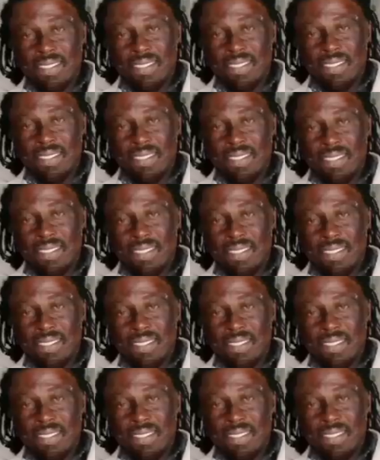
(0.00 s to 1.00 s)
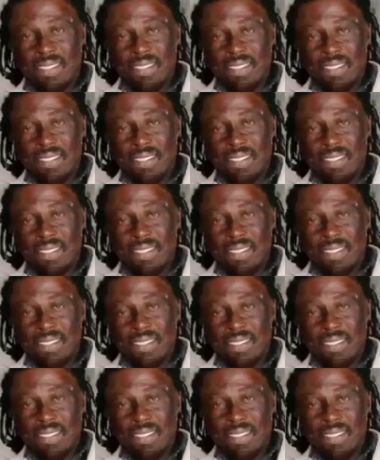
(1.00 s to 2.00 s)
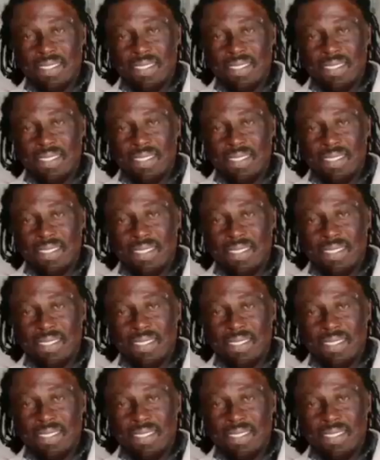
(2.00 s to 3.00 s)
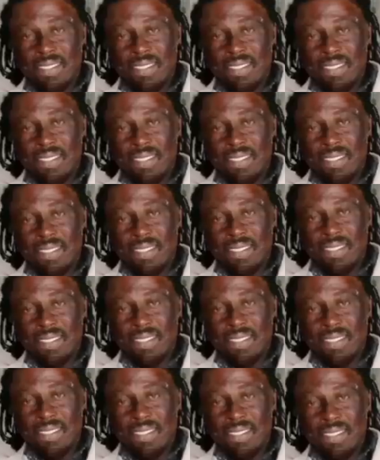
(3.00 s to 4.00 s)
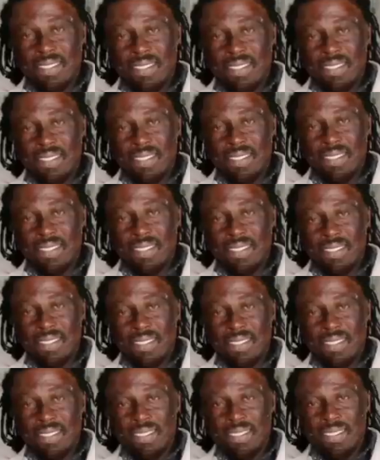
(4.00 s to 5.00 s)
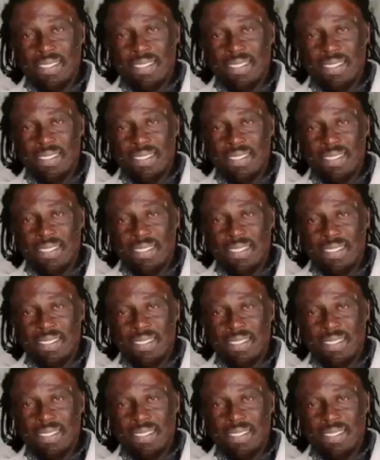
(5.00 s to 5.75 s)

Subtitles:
(not speaking)